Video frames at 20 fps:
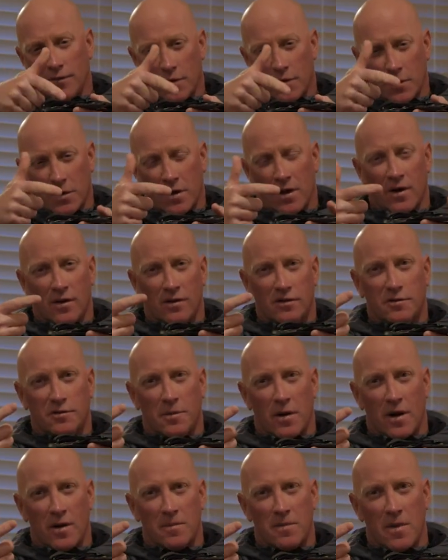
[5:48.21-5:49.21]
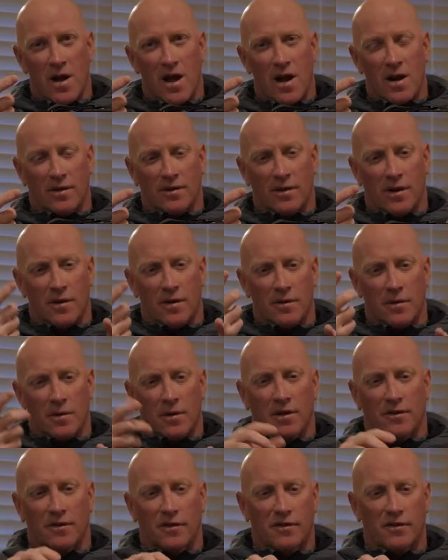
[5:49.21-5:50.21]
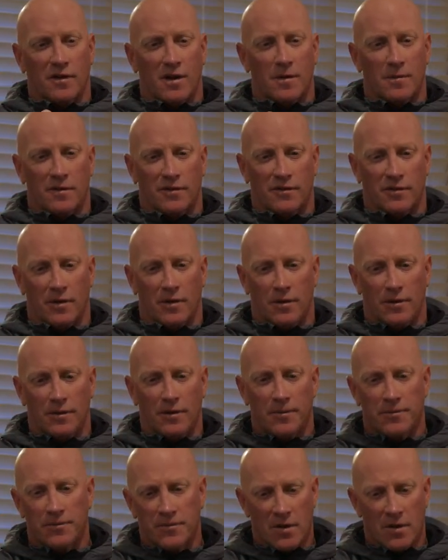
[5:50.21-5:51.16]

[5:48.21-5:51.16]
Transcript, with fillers: if you were carrying a spare mag there, you would get the same result.